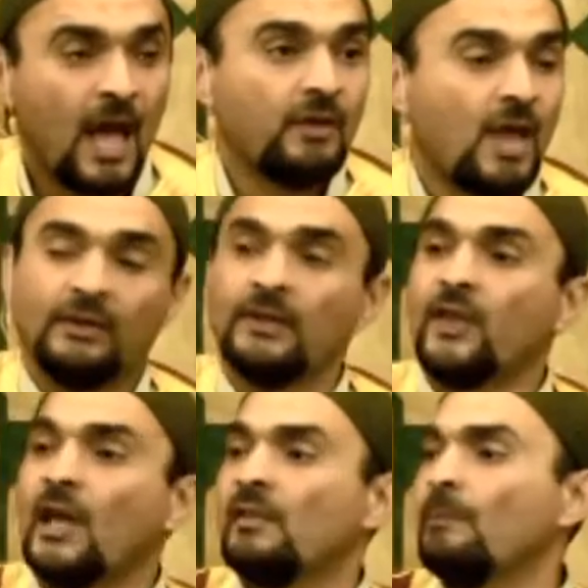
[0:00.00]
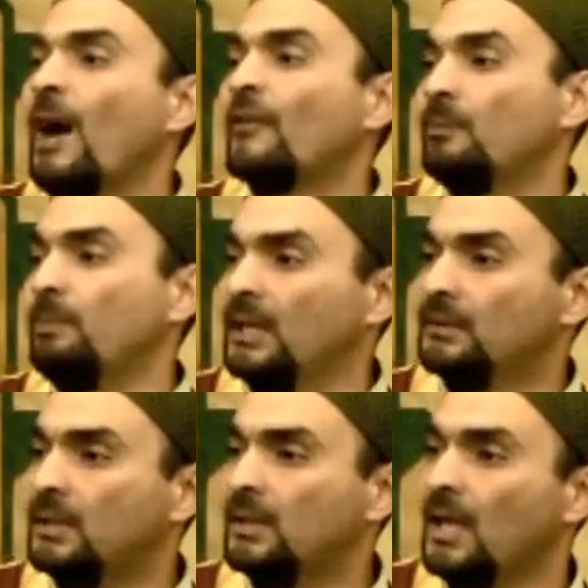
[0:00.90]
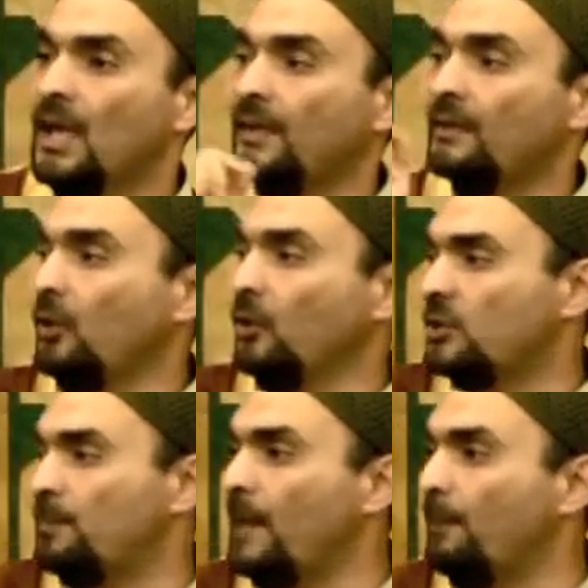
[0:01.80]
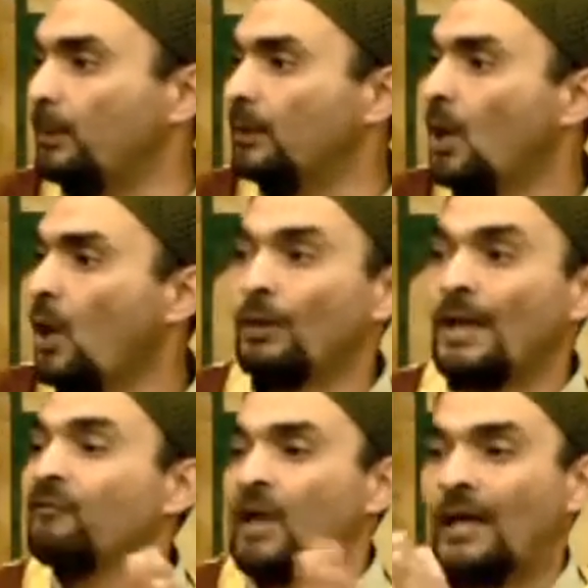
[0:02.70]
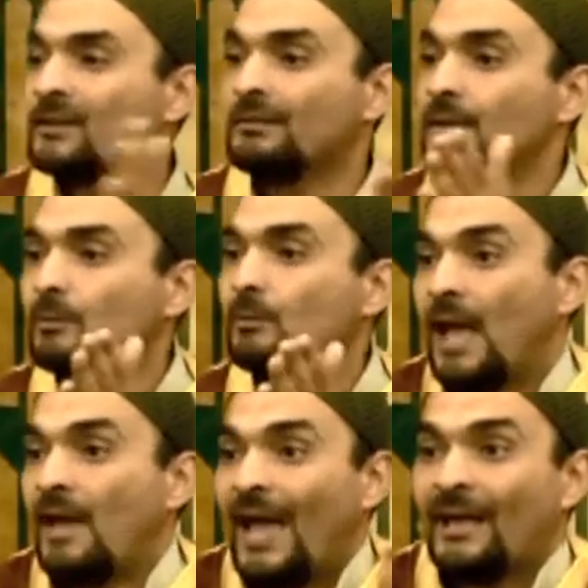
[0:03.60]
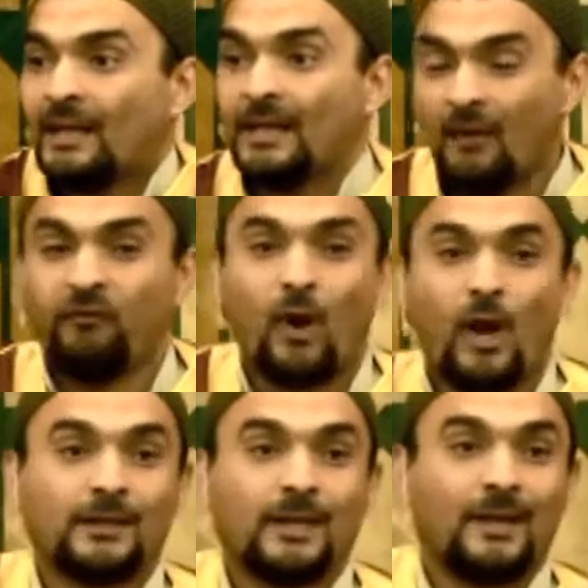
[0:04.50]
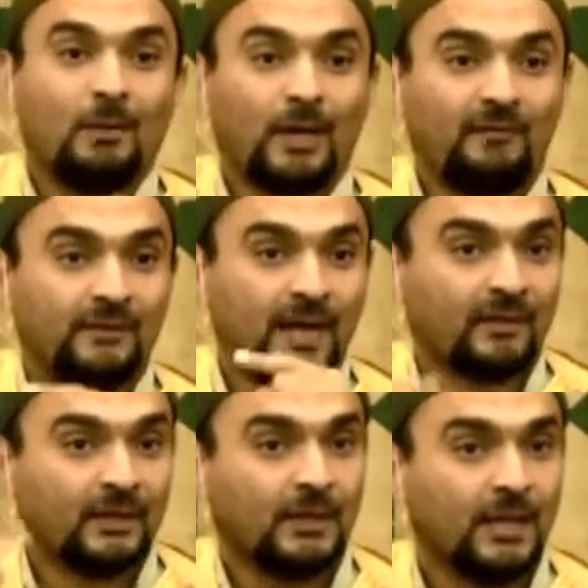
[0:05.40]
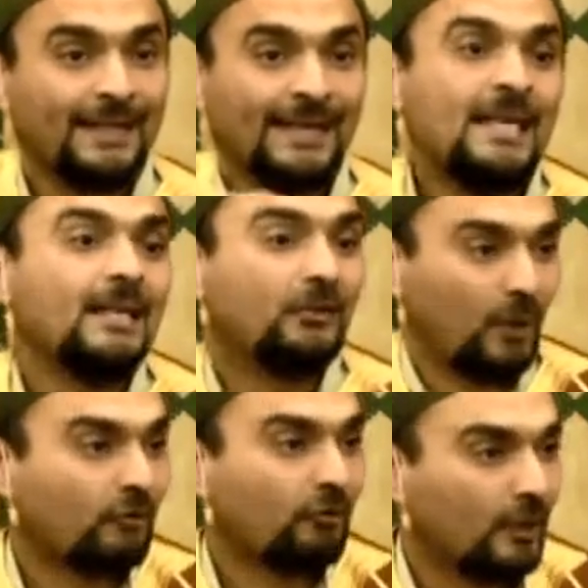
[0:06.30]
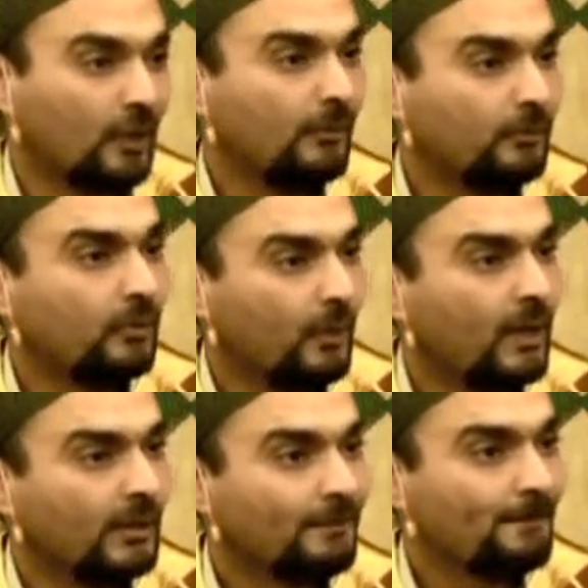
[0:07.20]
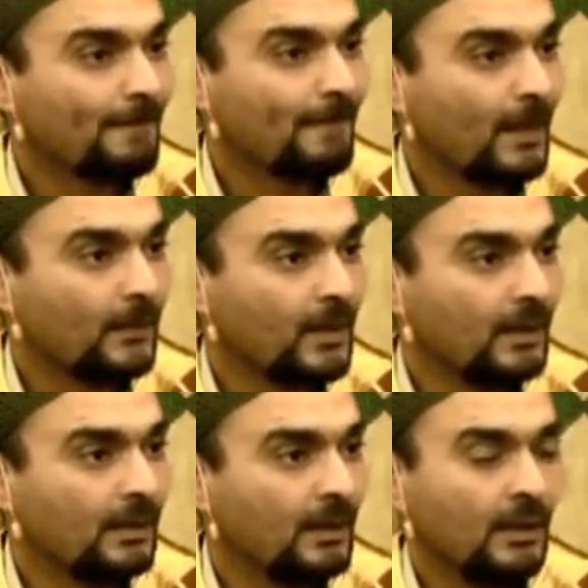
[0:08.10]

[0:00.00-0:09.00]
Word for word: Have you ever thought of the possibility that those people would have not would have had enough water and they would have never needed to actually come to the well? Right?